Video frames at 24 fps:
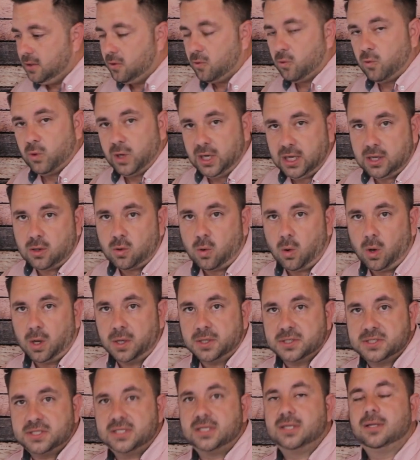
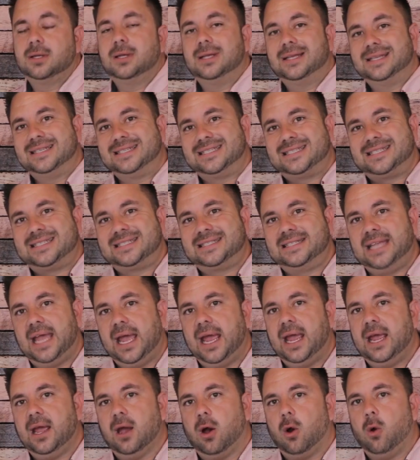recourse,
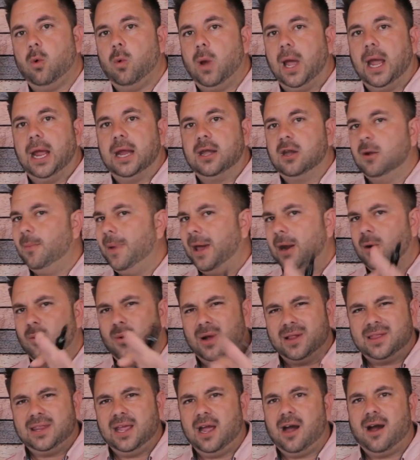stay away, no matter
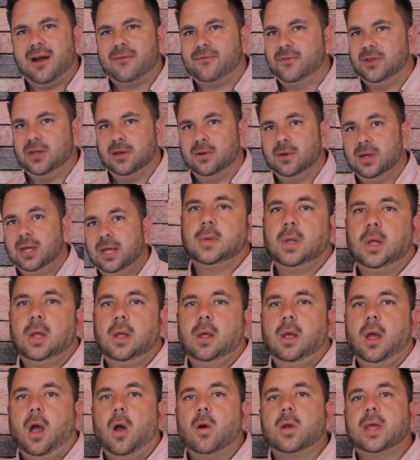what they offer you.
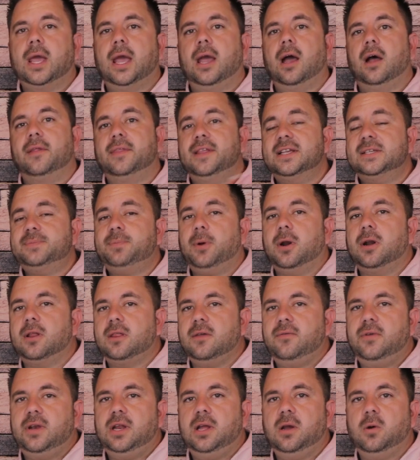Okay, on this part of the
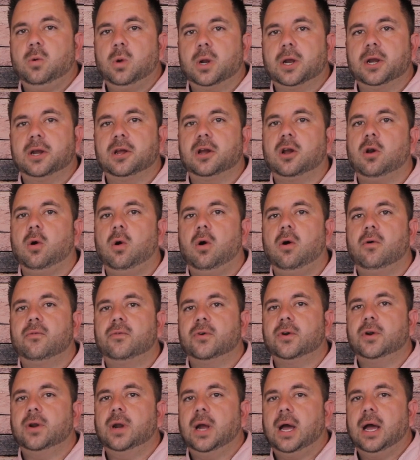video, we're gonna go
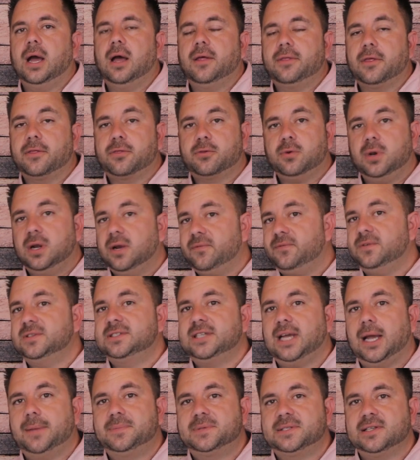over the 3 different
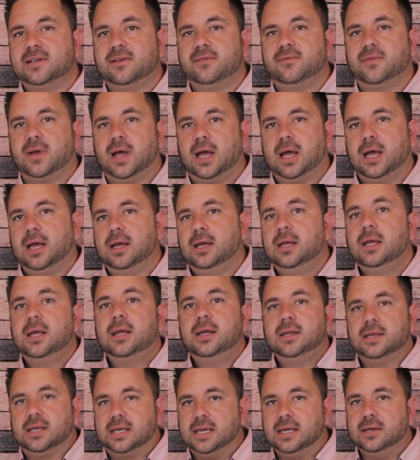types of
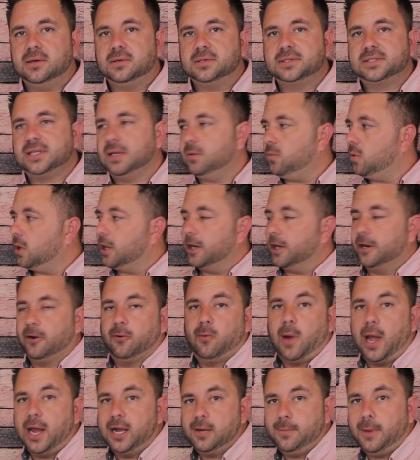deals, and we're gonna
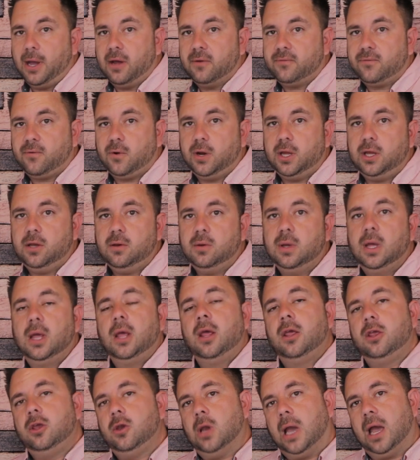write them out for you.
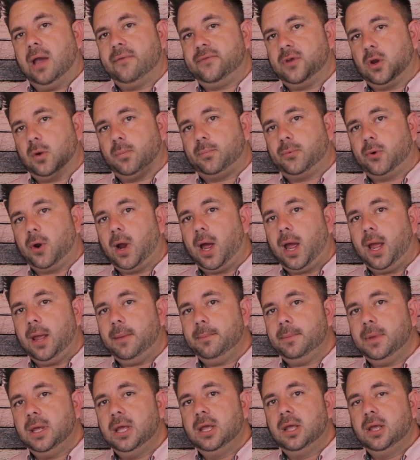You have your
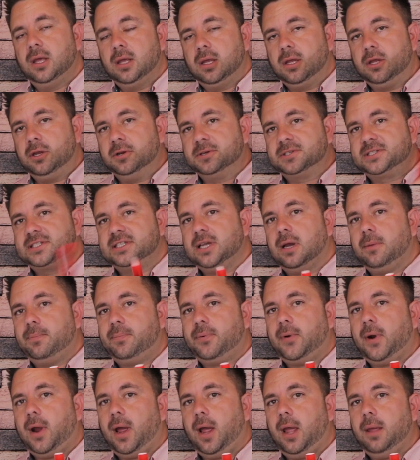prime, your
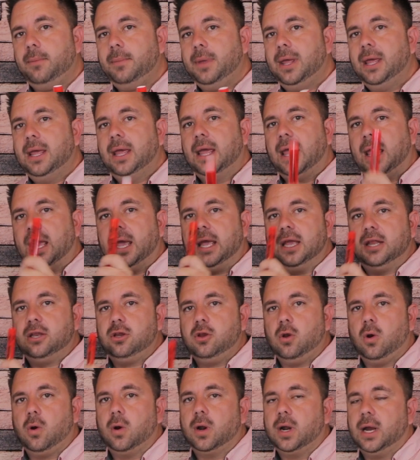subprime, and
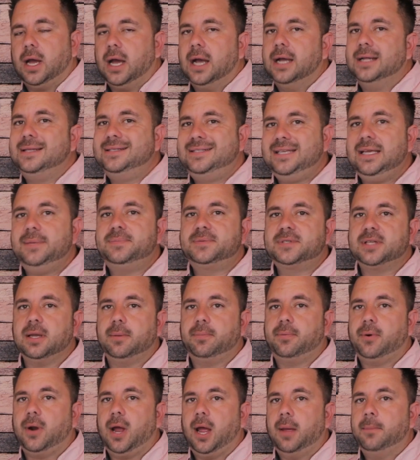your deep
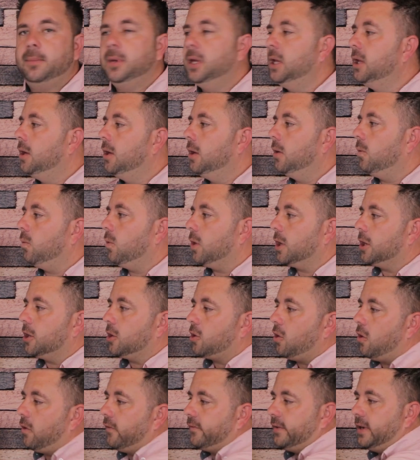subprime. We're gonna
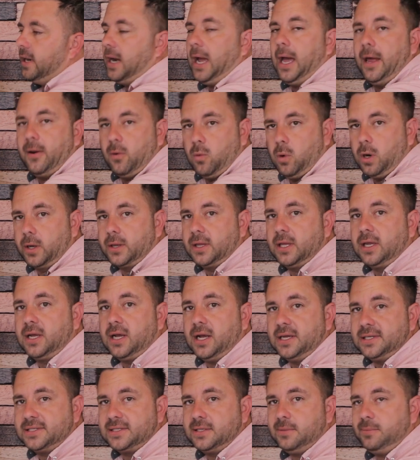go over how to work the
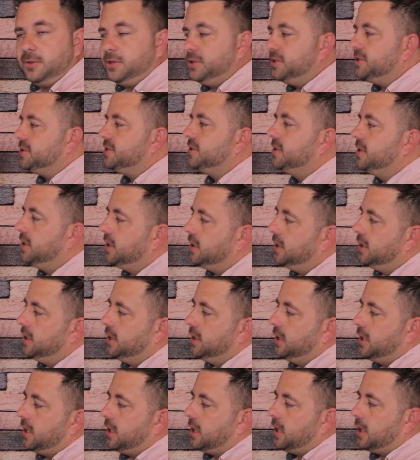customers,
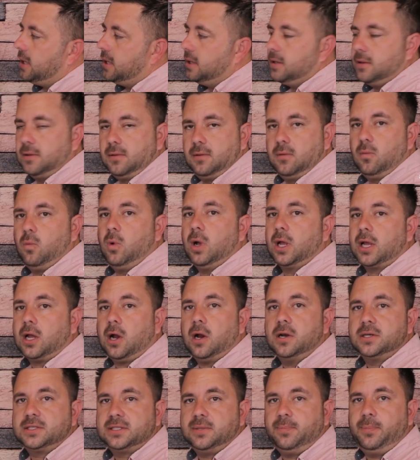what
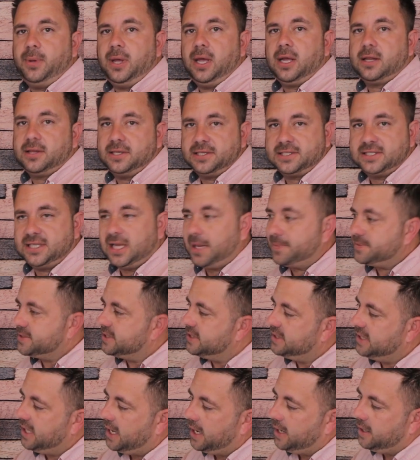cars to pick, the steps
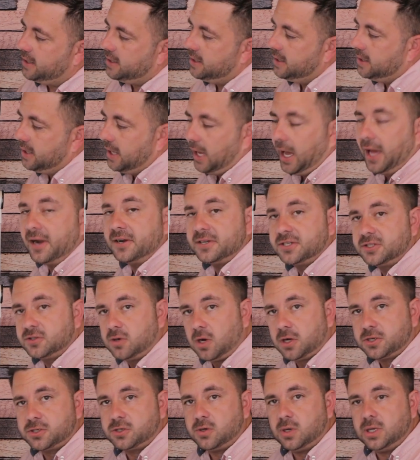in that, how to
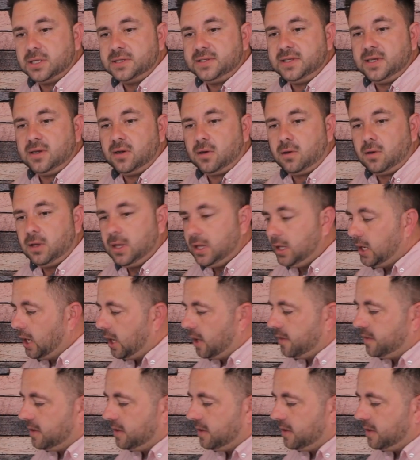structure a deal, and